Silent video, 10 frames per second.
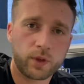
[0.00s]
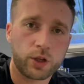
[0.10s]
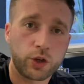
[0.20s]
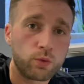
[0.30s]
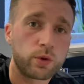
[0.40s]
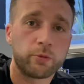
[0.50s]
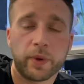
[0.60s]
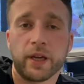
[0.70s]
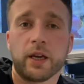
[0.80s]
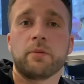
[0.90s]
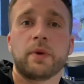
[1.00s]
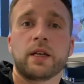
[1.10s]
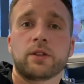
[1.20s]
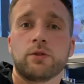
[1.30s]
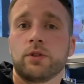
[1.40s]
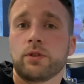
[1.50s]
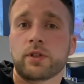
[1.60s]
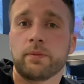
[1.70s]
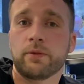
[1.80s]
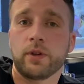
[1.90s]
you will be a master on your
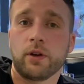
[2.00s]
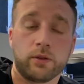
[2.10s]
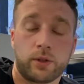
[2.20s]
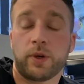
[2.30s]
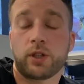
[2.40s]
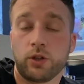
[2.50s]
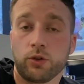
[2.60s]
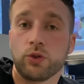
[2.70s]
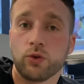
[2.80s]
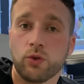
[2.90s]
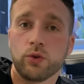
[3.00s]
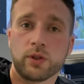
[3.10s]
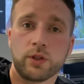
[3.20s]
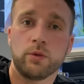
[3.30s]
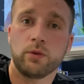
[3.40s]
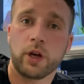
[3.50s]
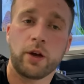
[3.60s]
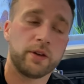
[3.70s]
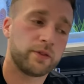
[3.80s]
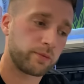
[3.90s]
something, oh, especially on yours. You will know
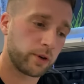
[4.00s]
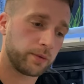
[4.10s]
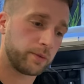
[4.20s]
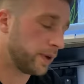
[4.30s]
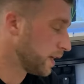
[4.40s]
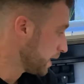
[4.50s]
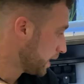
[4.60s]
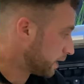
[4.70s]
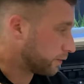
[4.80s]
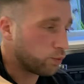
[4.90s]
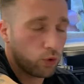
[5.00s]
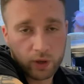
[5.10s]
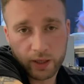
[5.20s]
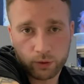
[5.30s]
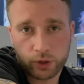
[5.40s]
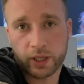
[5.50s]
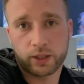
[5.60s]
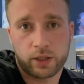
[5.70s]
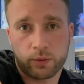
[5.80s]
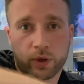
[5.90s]
if a problem, if a water level
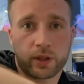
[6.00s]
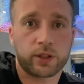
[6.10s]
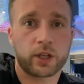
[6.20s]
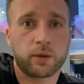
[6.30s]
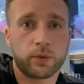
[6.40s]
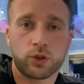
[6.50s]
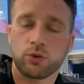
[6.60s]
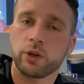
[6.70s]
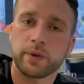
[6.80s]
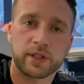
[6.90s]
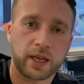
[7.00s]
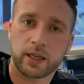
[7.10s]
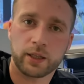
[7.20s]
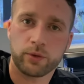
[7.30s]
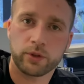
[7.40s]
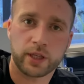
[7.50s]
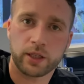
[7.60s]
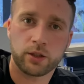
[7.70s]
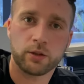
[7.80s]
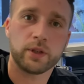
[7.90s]
changes in one of the chambers, you'll know exactly what the
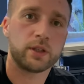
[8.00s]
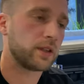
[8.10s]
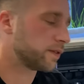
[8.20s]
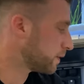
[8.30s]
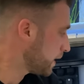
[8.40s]
issue is. If